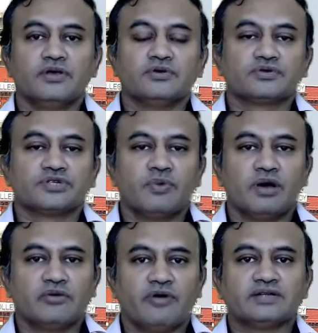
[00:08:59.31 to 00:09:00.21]
So somehow
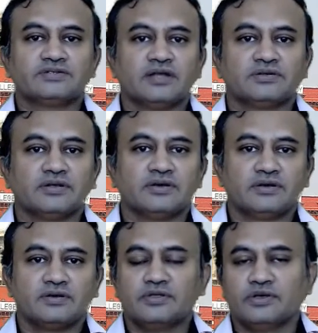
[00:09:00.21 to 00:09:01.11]
the Vice Chancellor, the